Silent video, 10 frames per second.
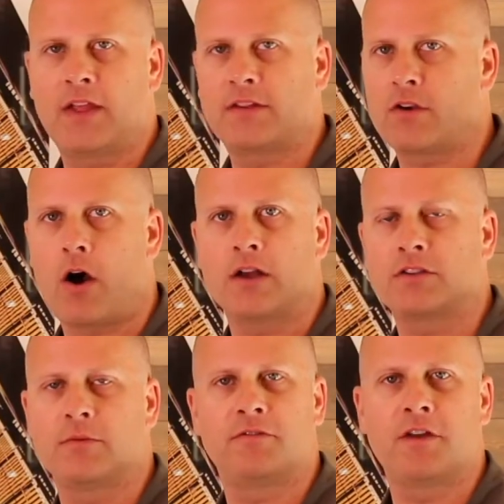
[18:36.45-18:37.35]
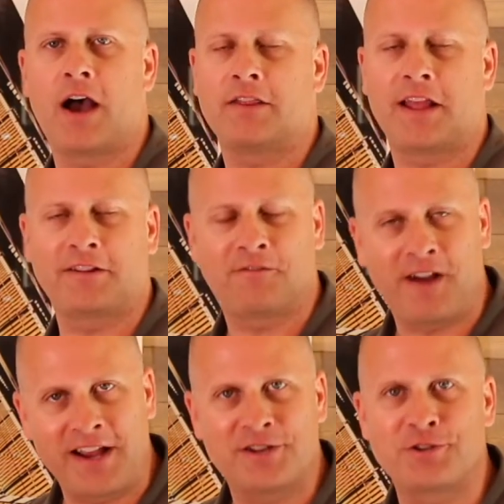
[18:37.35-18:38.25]
that's awesome. If not, that's
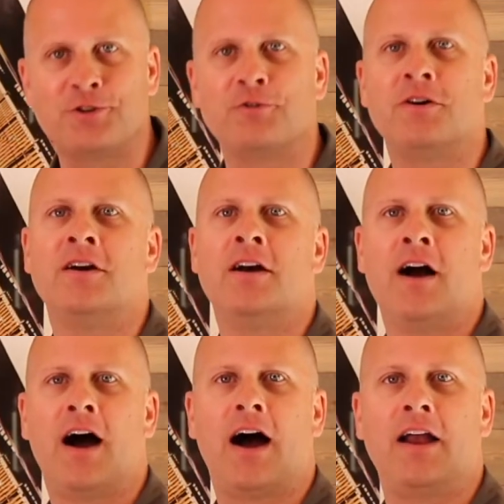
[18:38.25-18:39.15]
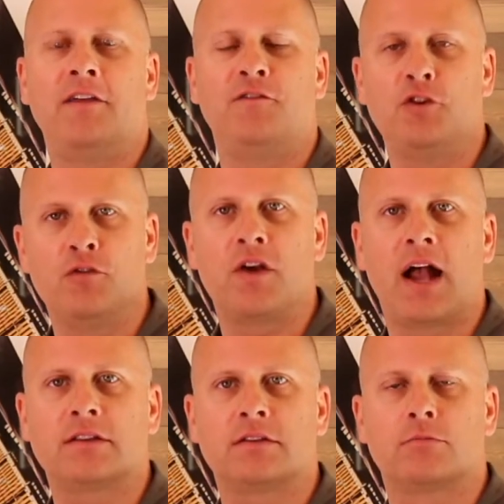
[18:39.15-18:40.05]
fine too. If you've
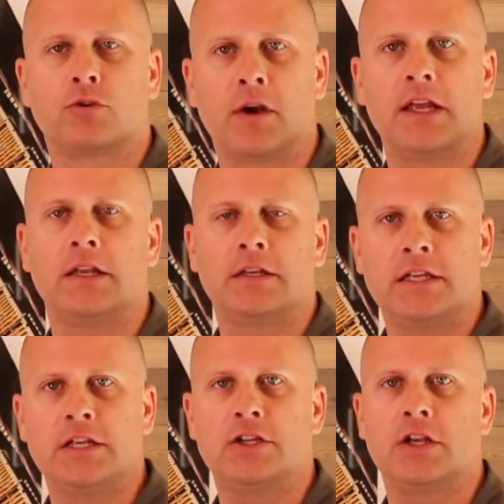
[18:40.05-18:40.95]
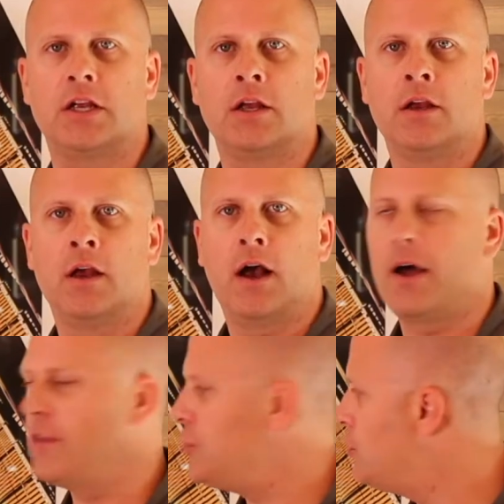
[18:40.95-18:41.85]
got some great teaching
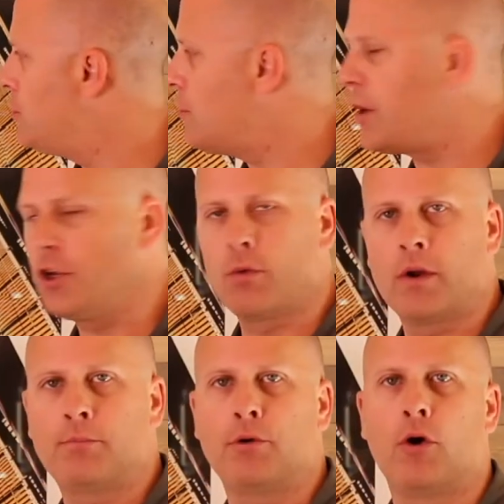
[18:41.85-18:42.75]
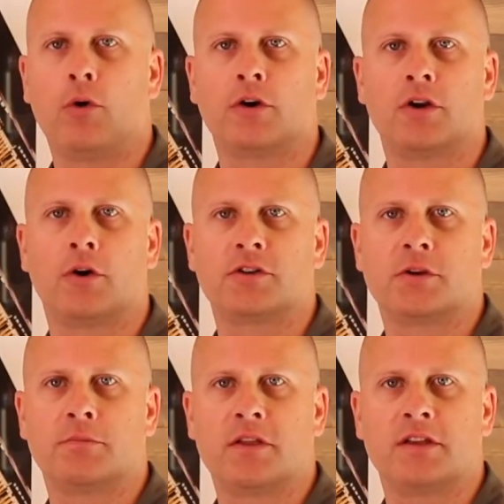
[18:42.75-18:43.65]
that you do on your One Pro, or
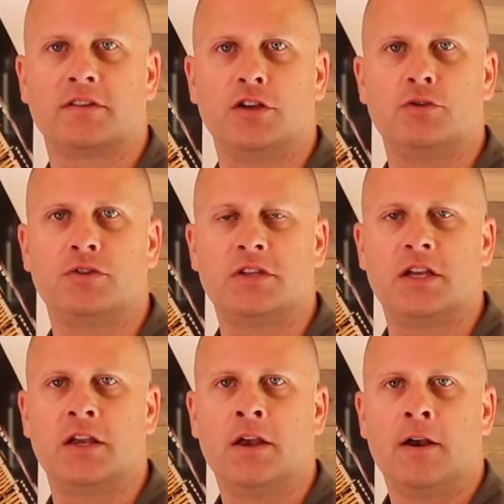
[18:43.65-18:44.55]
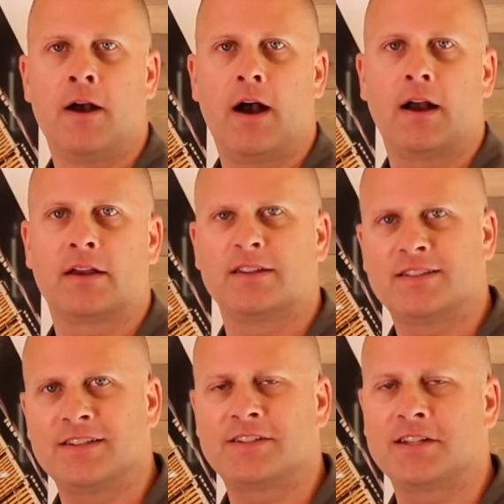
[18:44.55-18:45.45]
some things that you see
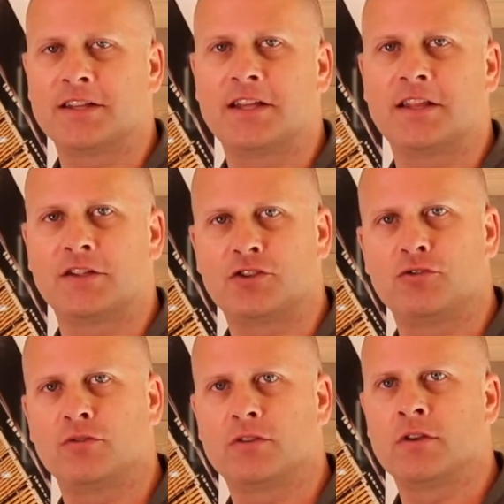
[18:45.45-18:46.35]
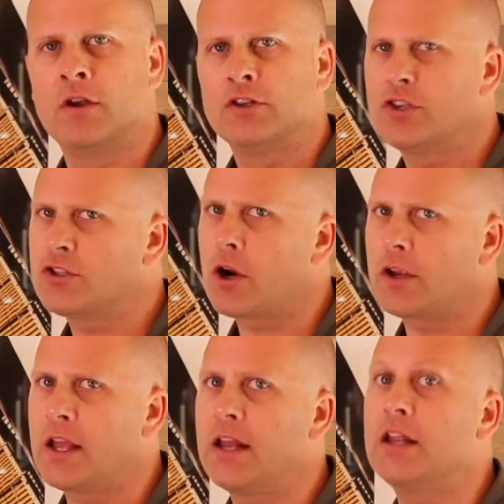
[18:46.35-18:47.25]
consistently that students just
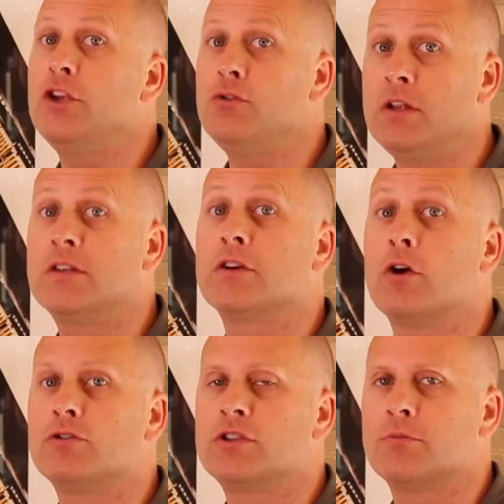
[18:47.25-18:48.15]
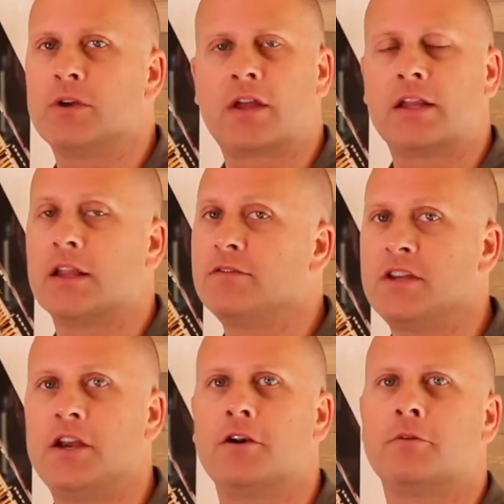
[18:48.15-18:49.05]
aren't getting and you need to coach them with, I'd love
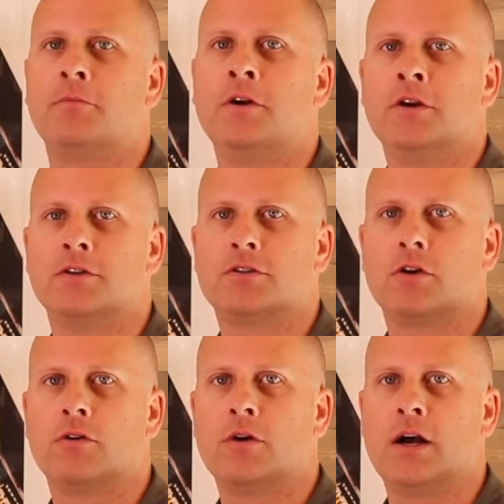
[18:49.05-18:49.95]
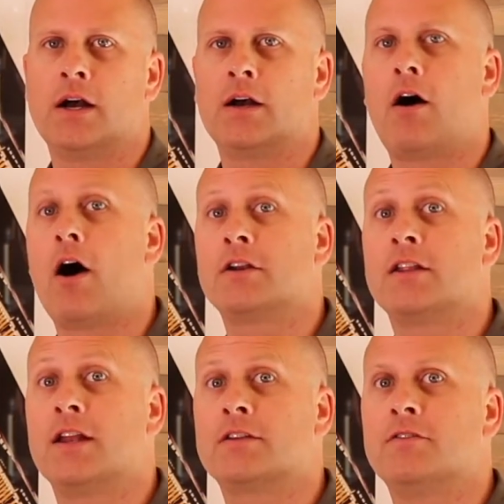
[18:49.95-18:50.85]
to hear them. So on to
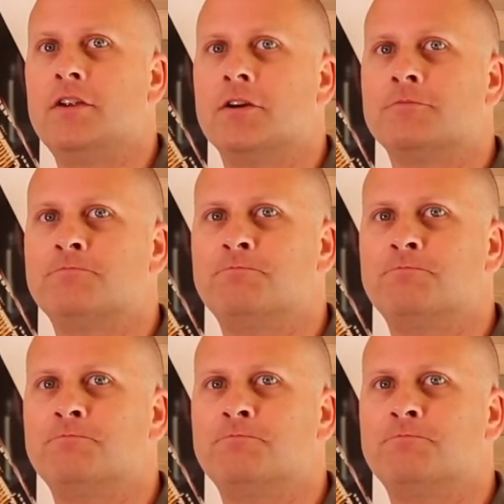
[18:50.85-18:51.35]
the next video.